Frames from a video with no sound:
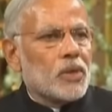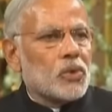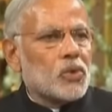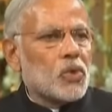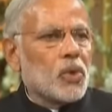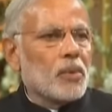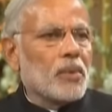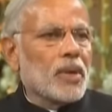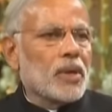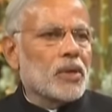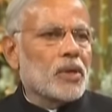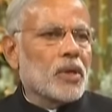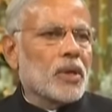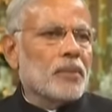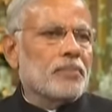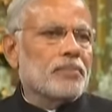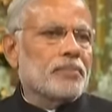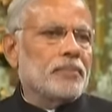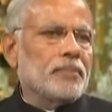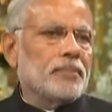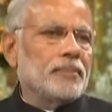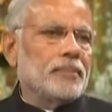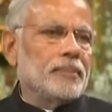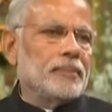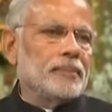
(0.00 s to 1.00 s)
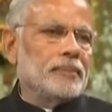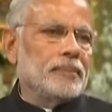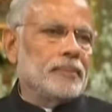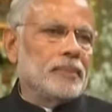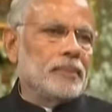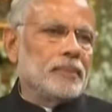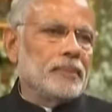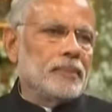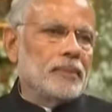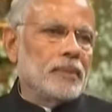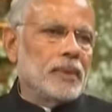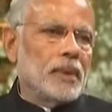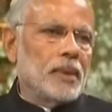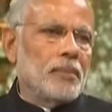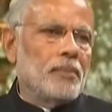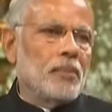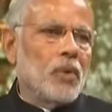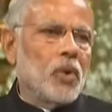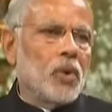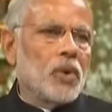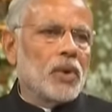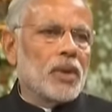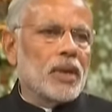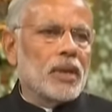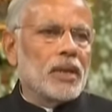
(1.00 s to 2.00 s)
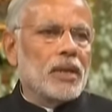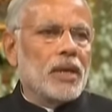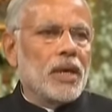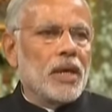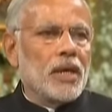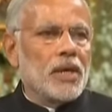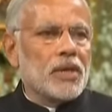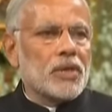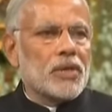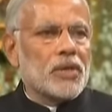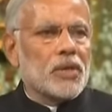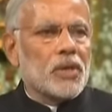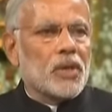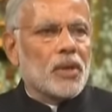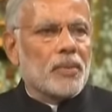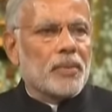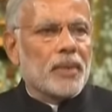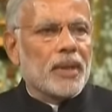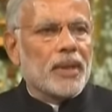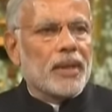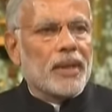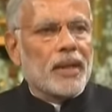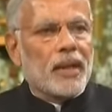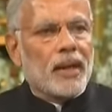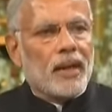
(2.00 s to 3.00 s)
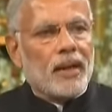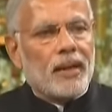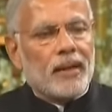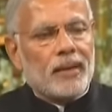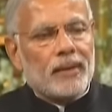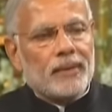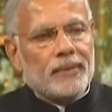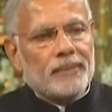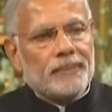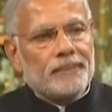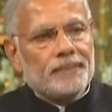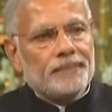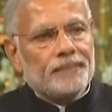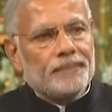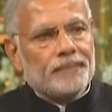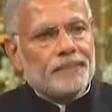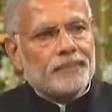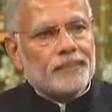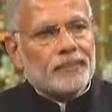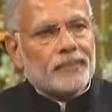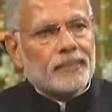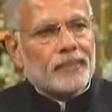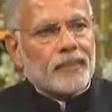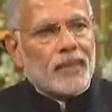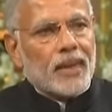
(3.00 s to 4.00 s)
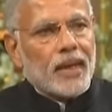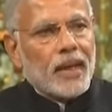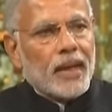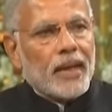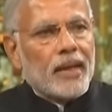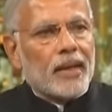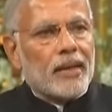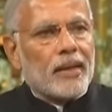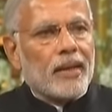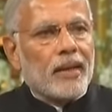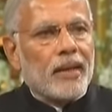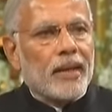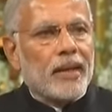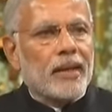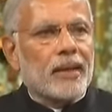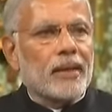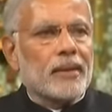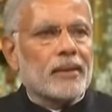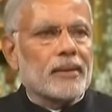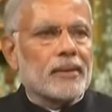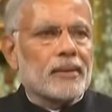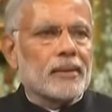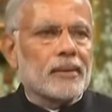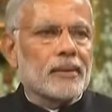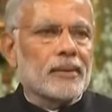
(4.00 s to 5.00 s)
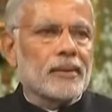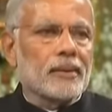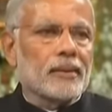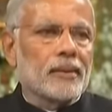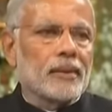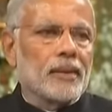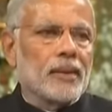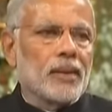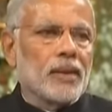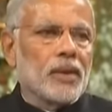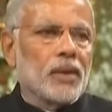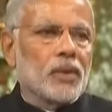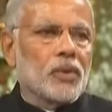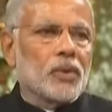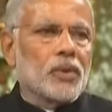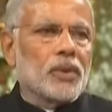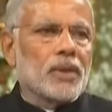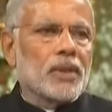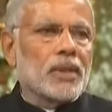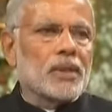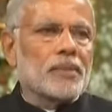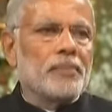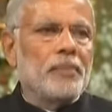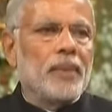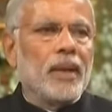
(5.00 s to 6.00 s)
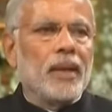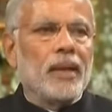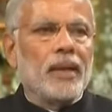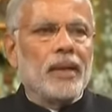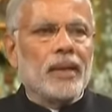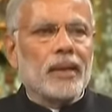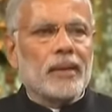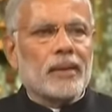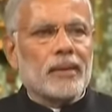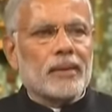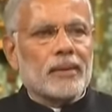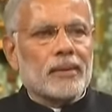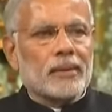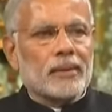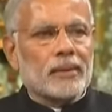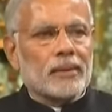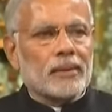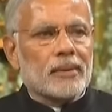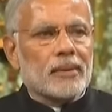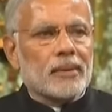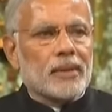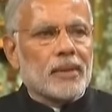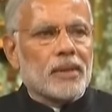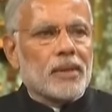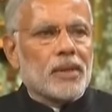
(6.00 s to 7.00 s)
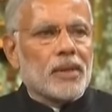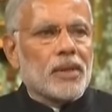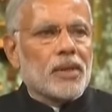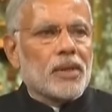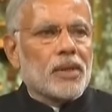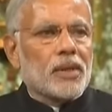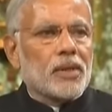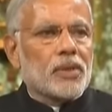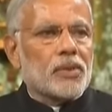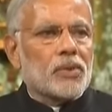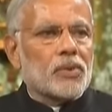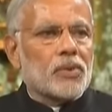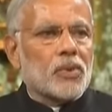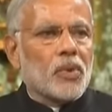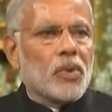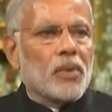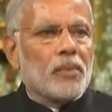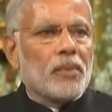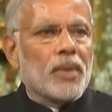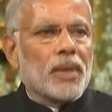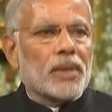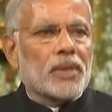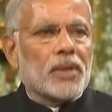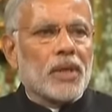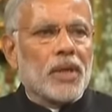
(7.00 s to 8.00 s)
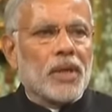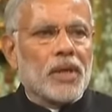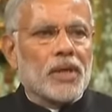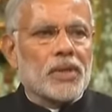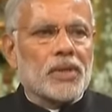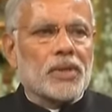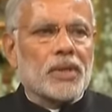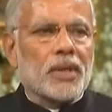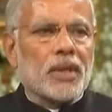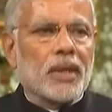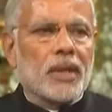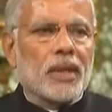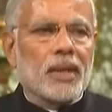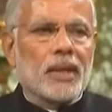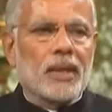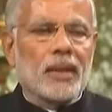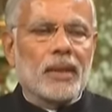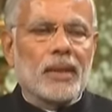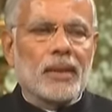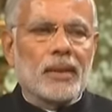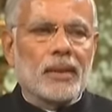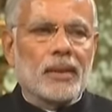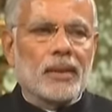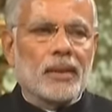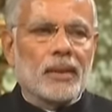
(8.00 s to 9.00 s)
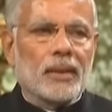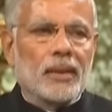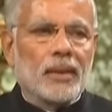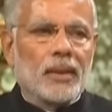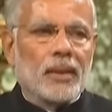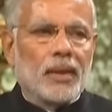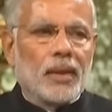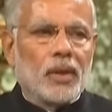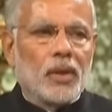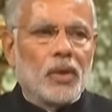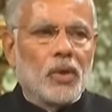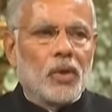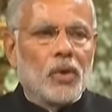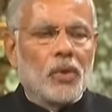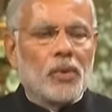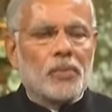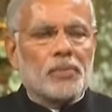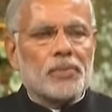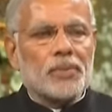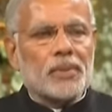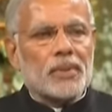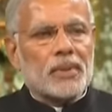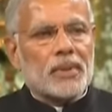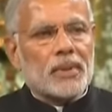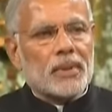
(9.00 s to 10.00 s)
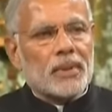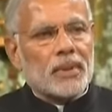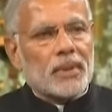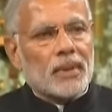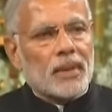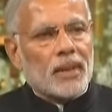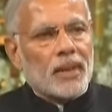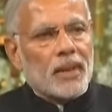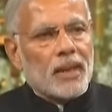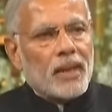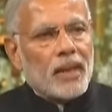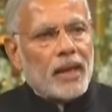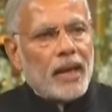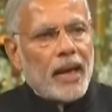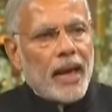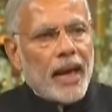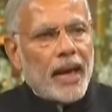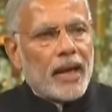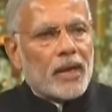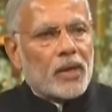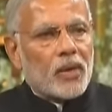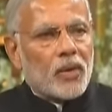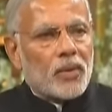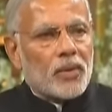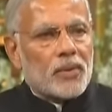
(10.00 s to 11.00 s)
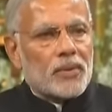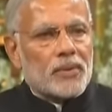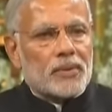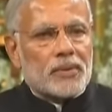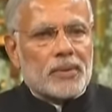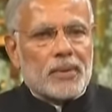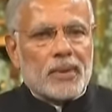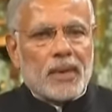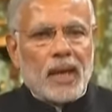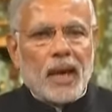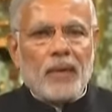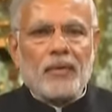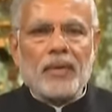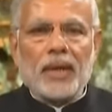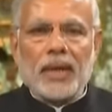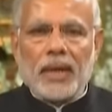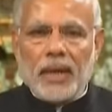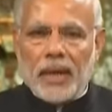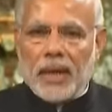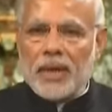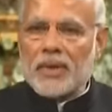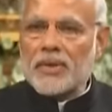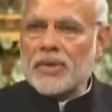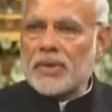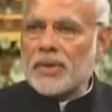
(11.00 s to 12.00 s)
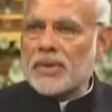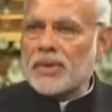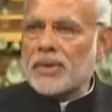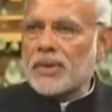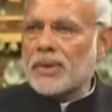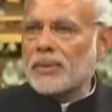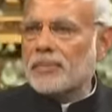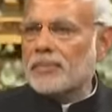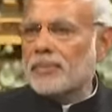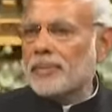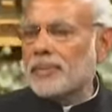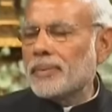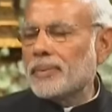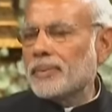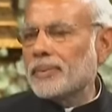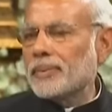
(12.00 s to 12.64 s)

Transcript: So much of the modern history of India is linked to this building. So much history looms across our relationship.